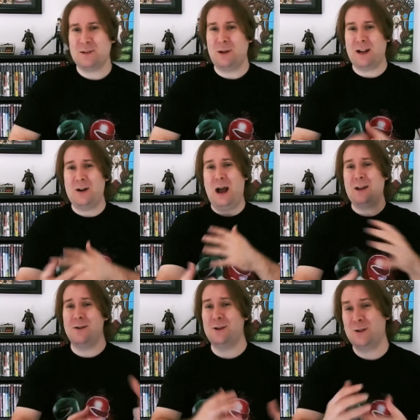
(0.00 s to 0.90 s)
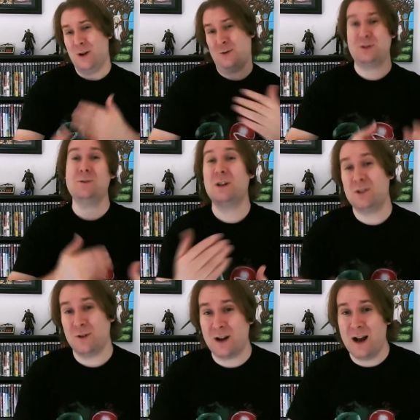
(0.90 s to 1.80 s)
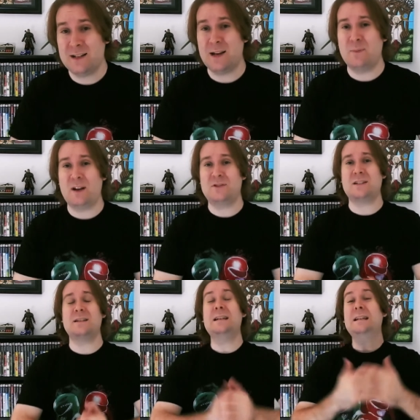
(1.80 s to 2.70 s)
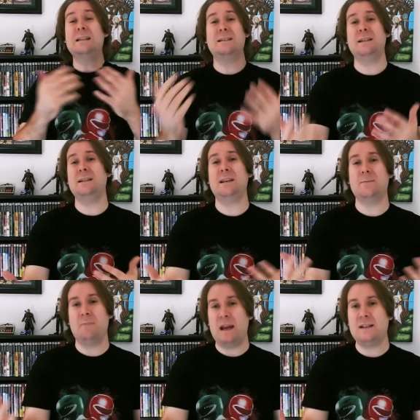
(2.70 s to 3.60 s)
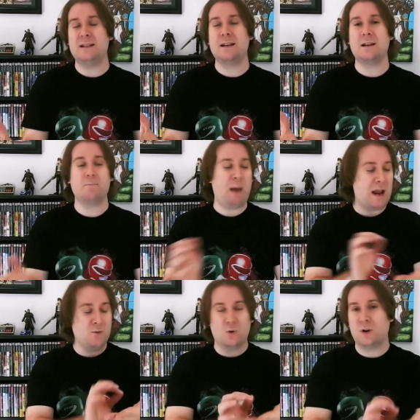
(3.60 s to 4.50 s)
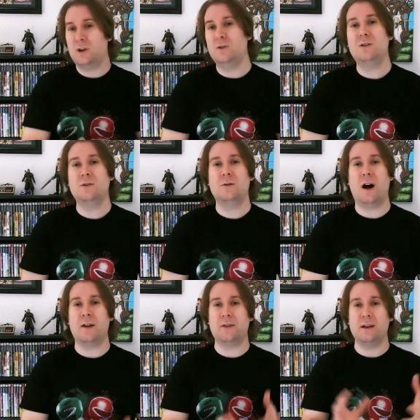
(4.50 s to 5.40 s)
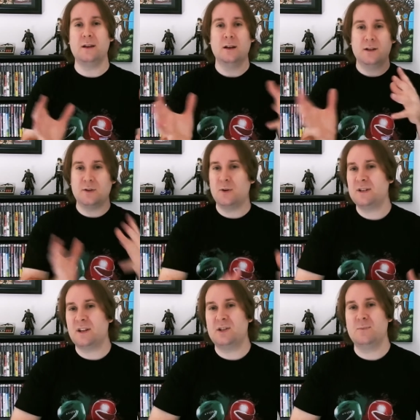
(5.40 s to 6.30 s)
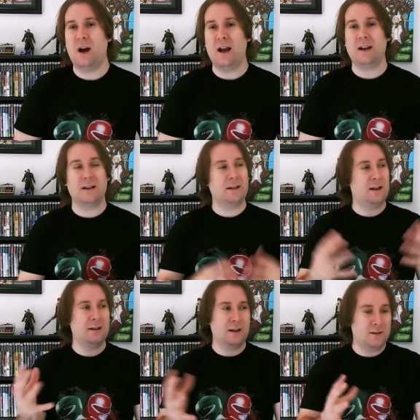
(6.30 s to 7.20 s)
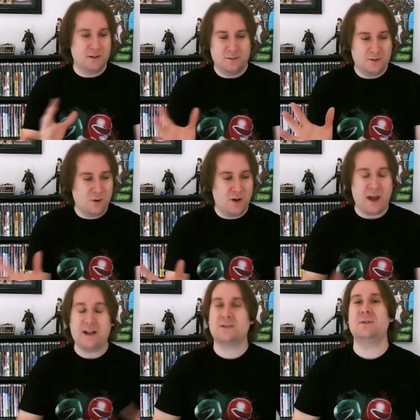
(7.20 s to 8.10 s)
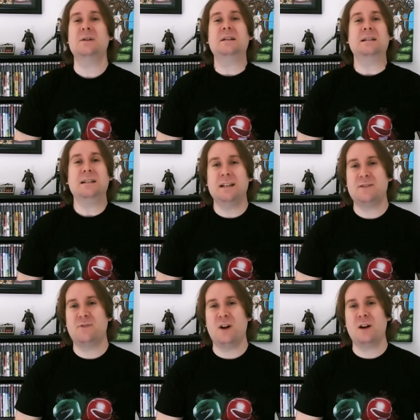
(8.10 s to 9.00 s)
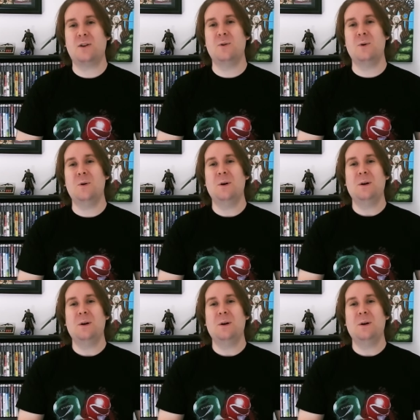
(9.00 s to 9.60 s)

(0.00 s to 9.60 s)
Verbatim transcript: I'm like, I, I know I don't know too much of your content, but I've just seen the amazing paintwork you do on the toys that you buy and, and, and do all that. So it's very cool.